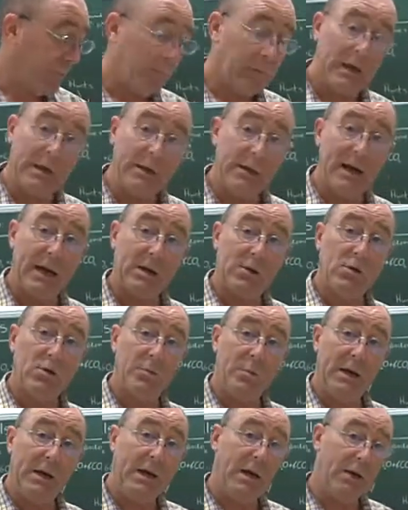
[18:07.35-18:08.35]
that could be
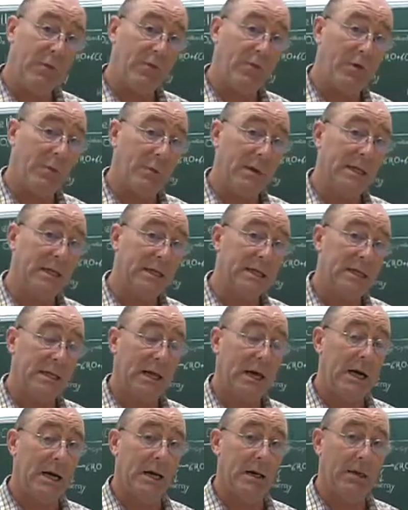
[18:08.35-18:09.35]
heat from
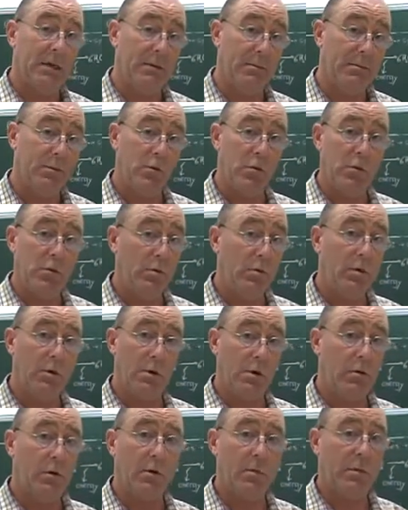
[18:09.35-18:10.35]
inside a moon
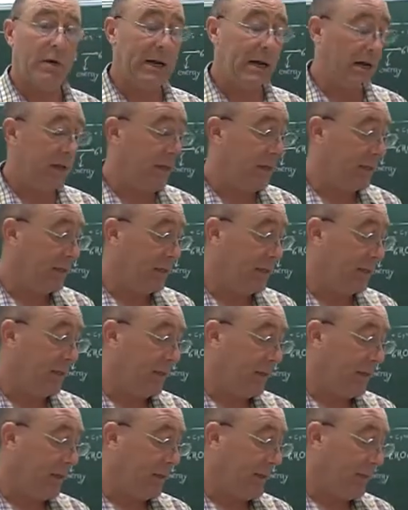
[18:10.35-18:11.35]
or a planet.
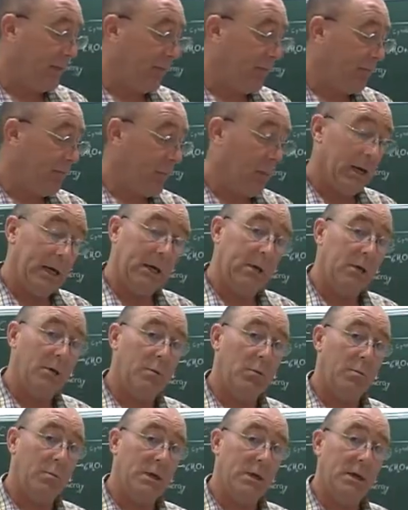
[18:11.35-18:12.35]
It could
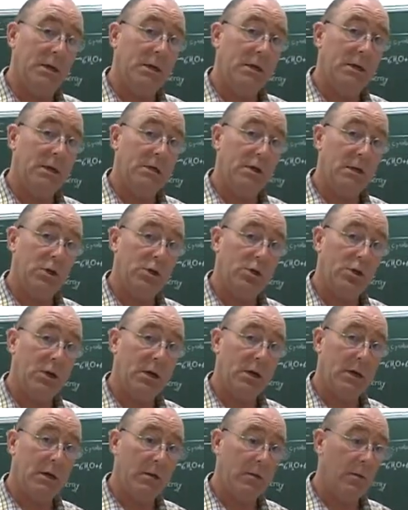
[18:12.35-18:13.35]
be
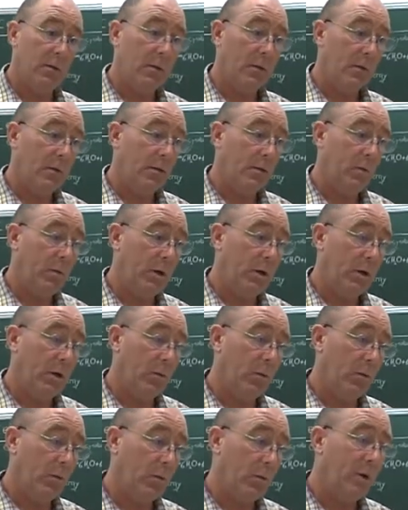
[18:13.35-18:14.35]
sunshine.
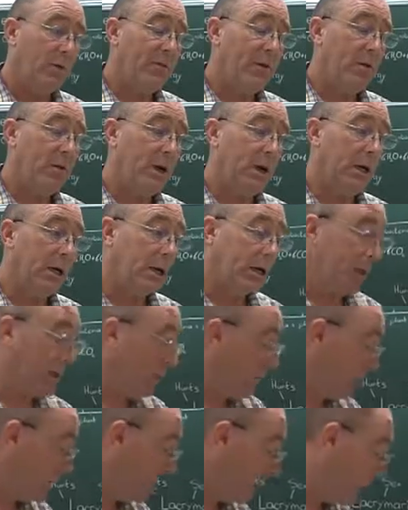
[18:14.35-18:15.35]
We're very lucky that
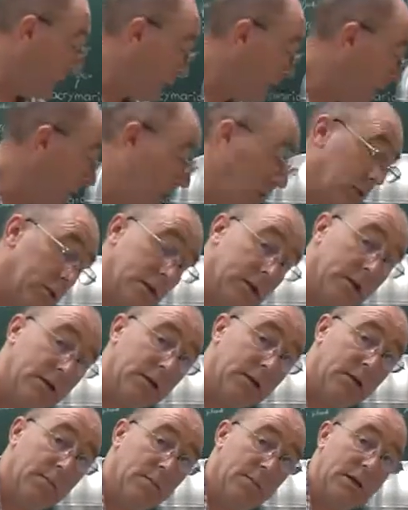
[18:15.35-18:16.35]
we're close to the
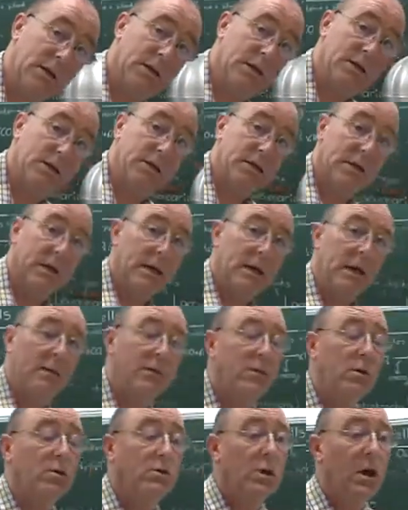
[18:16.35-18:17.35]
sun, because if you
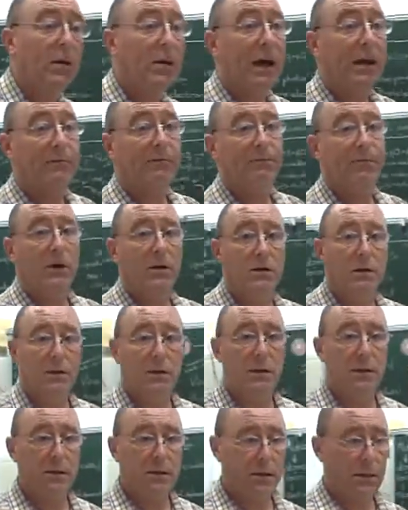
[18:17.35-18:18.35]
don't have
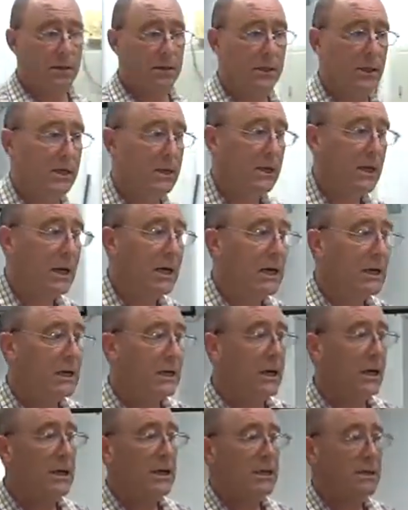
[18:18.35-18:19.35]
photosynthesis,
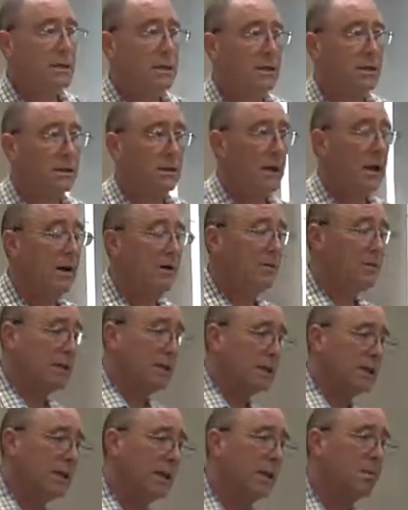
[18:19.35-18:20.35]
life
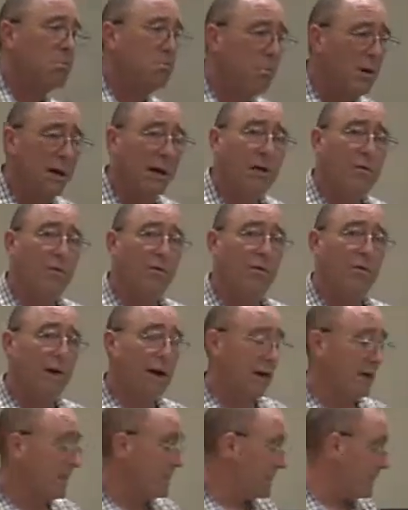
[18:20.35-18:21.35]
doesn't get big and
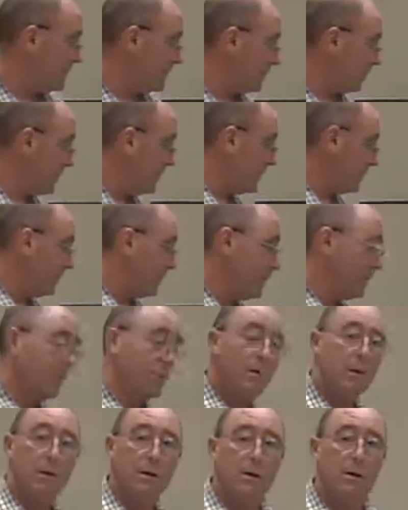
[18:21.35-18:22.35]
fast.
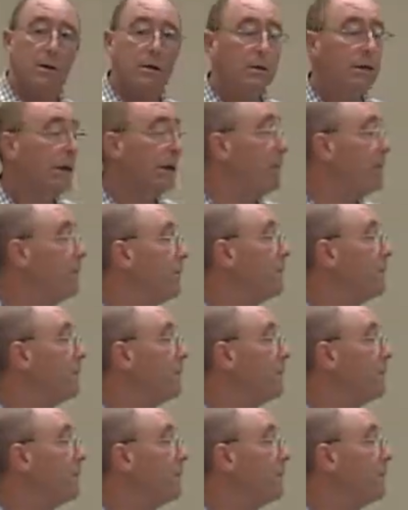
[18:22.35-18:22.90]
Now,